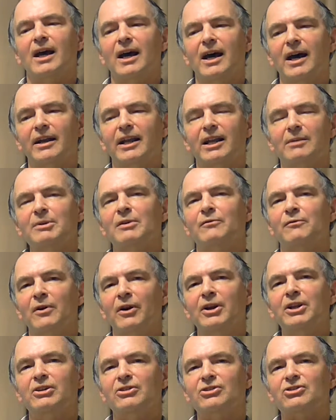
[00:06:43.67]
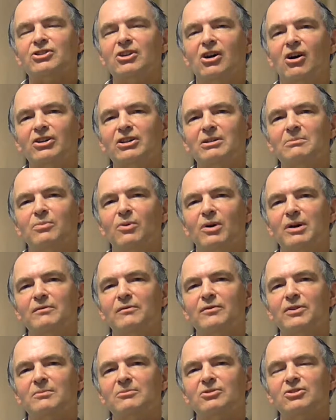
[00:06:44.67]
and it'll be a very good starting
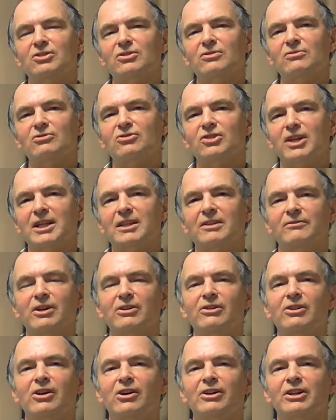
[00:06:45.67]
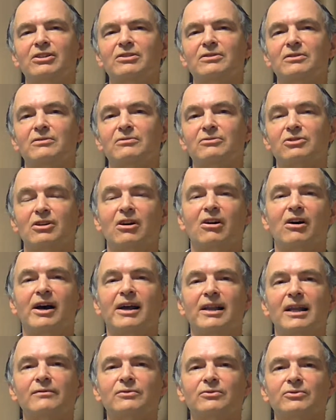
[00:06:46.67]
point for them to take their own learning to
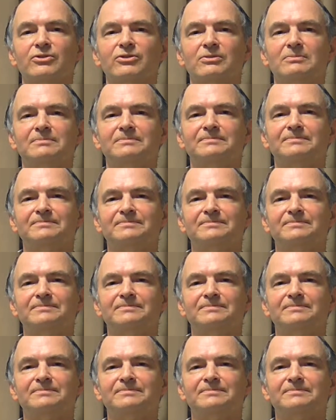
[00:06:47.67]
higher levels.